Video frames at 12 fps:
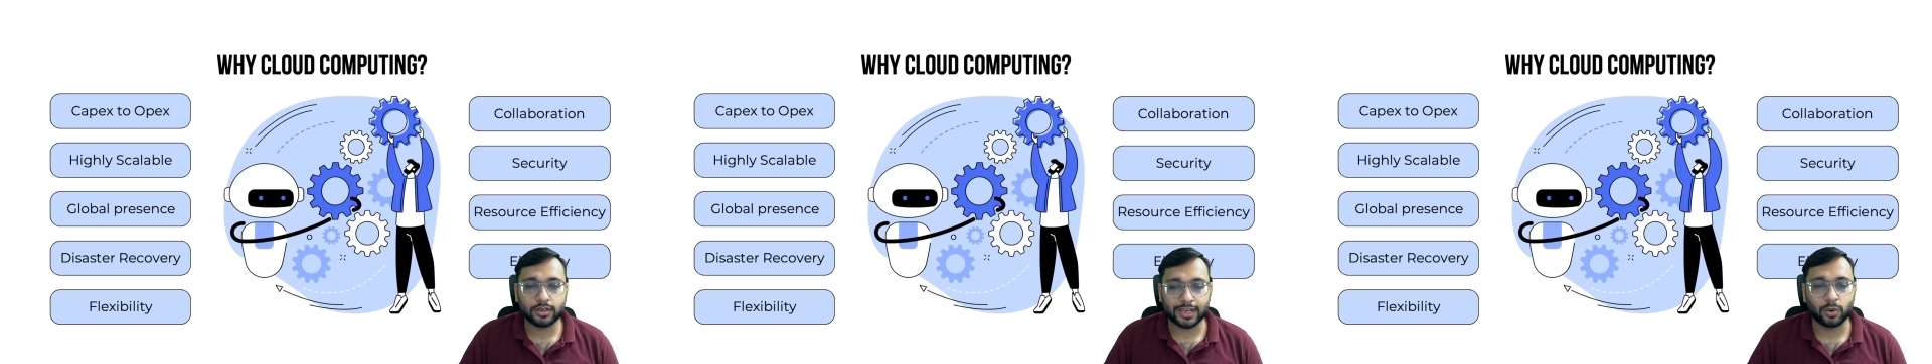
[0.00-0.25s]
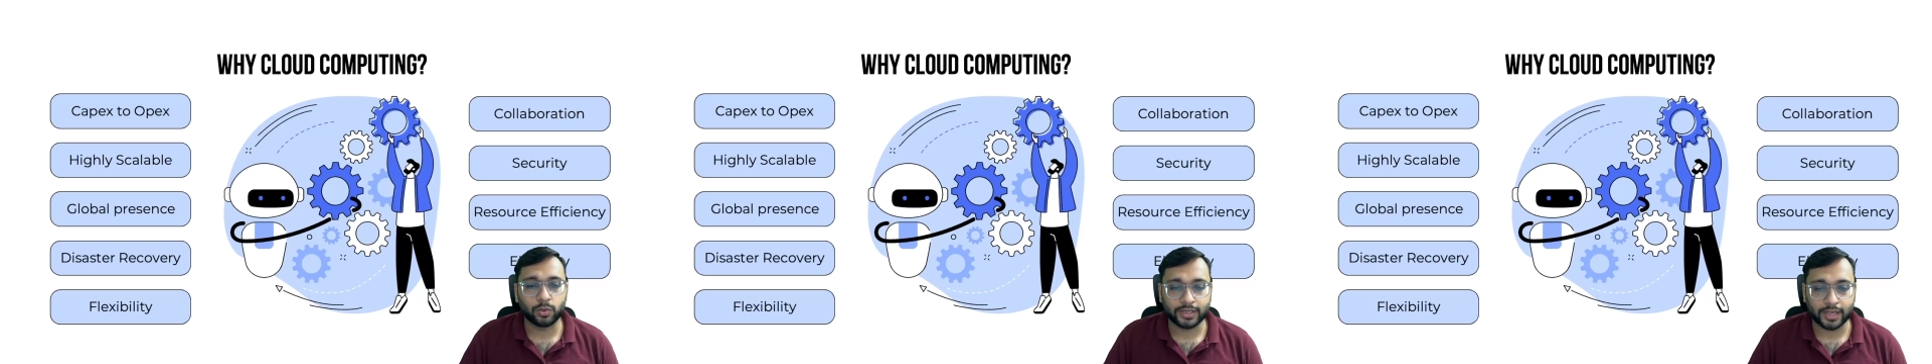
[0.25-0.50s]

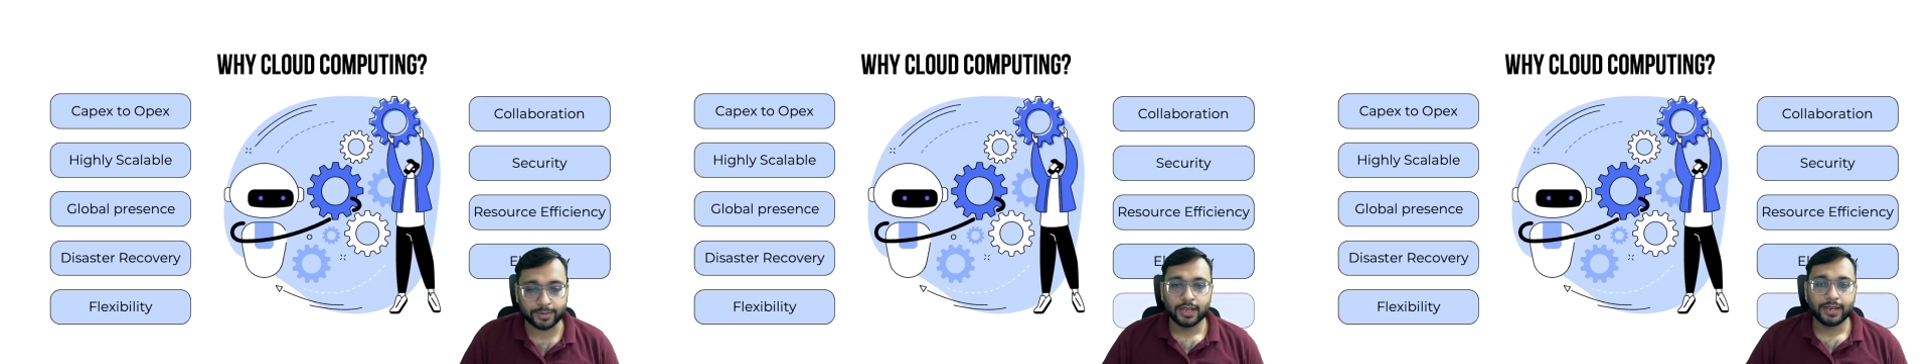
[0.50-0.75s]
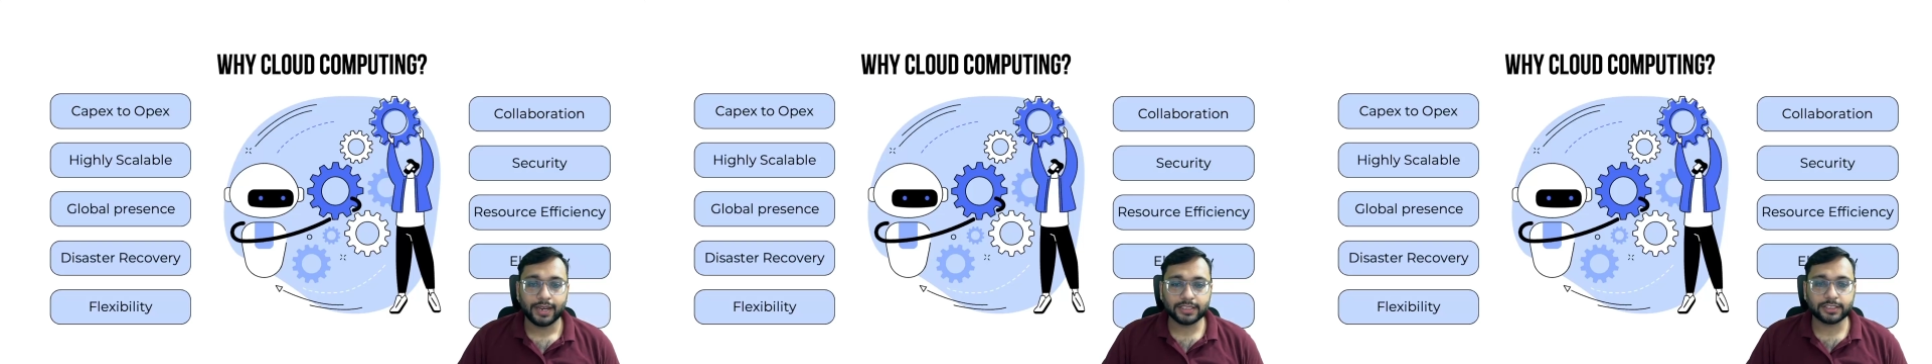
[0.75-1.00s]
downtime.
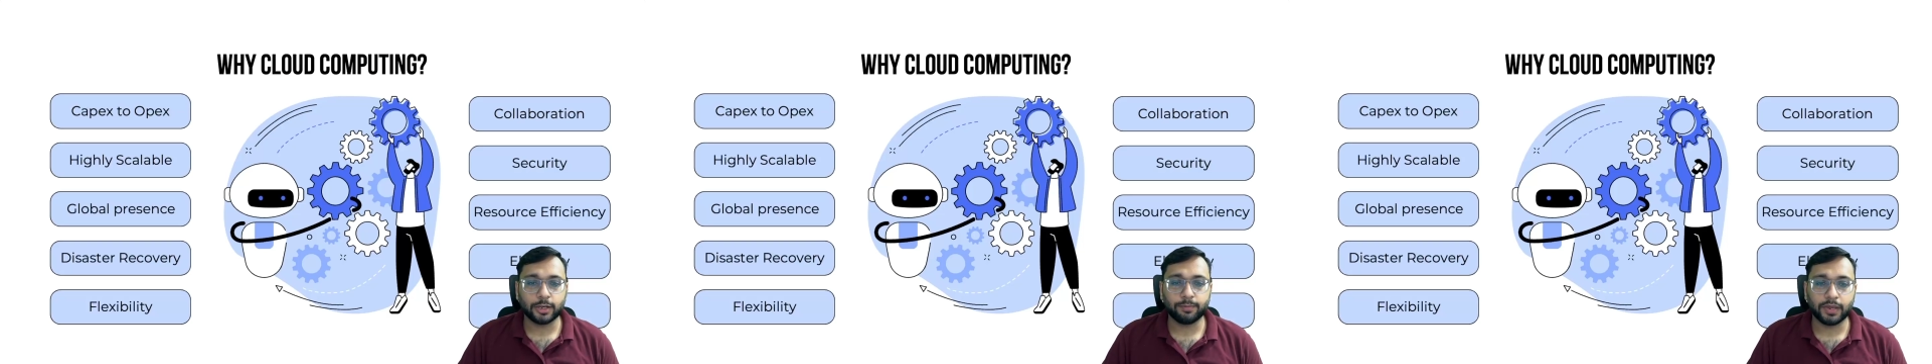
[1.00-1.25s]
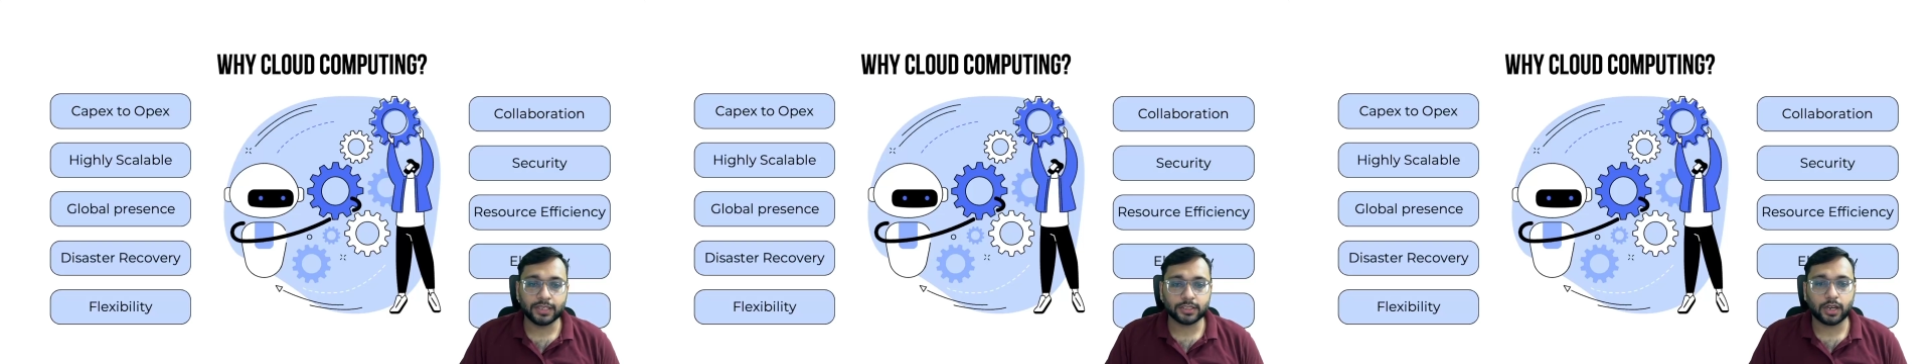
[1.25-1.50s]
Next up
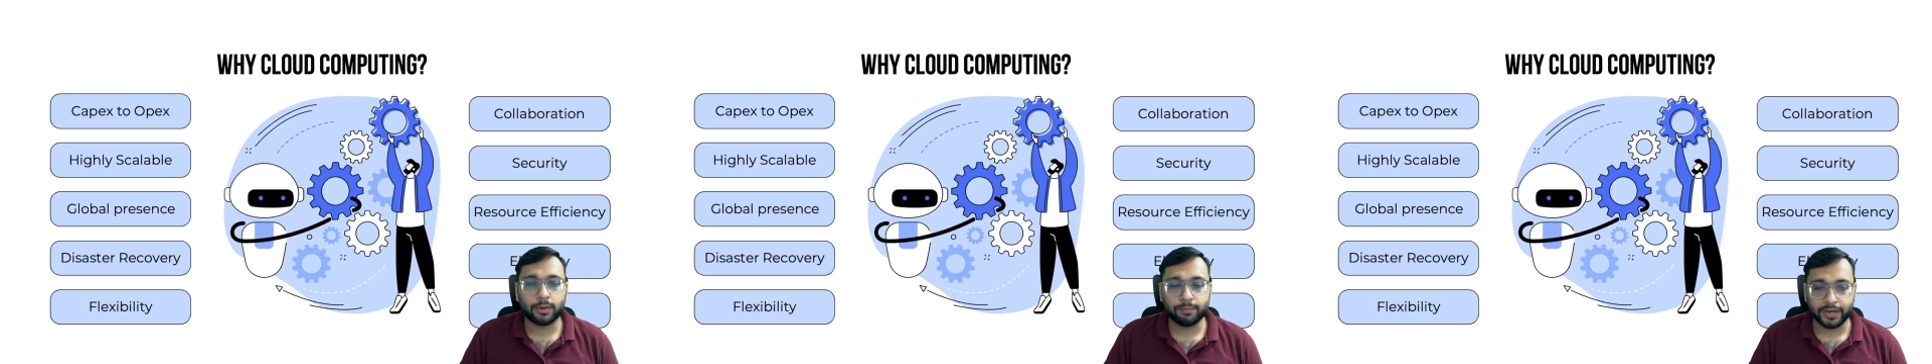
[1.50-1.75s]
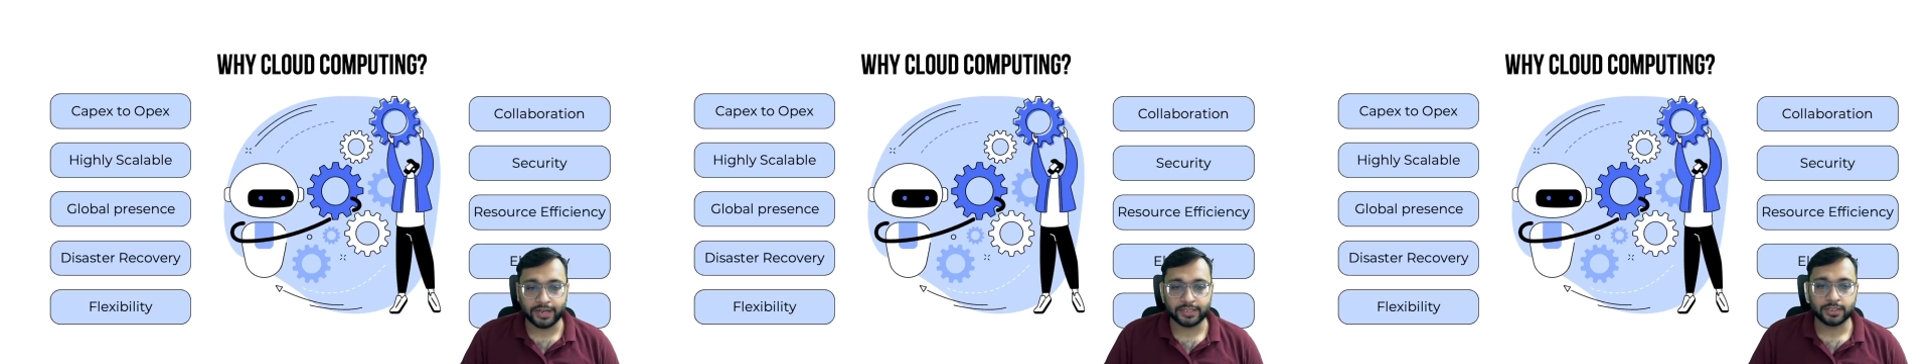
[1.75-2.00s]
is
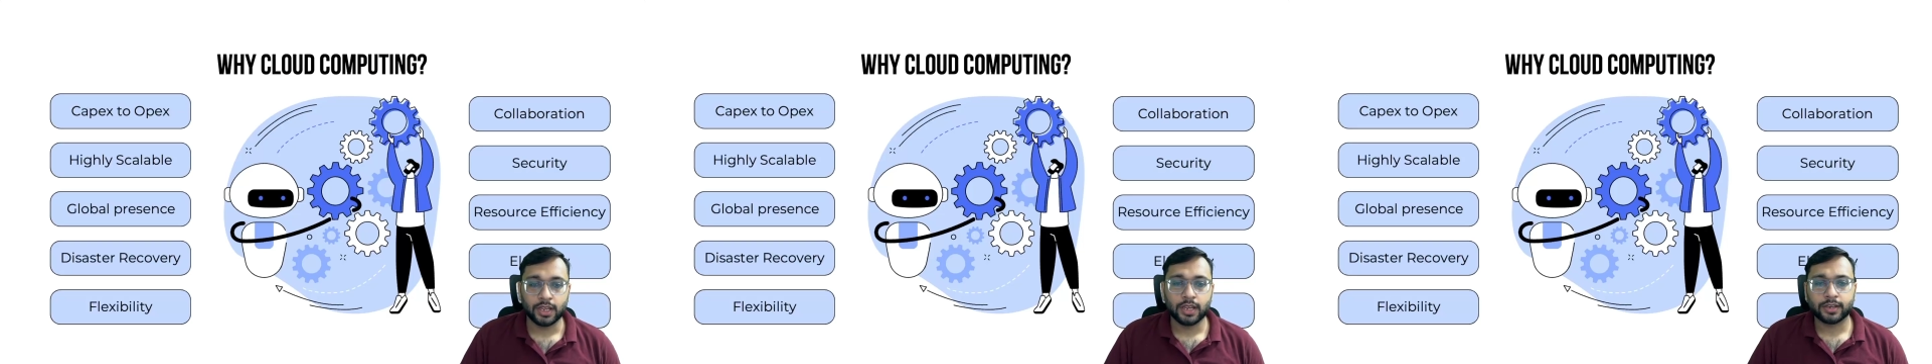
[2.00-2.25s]
updates.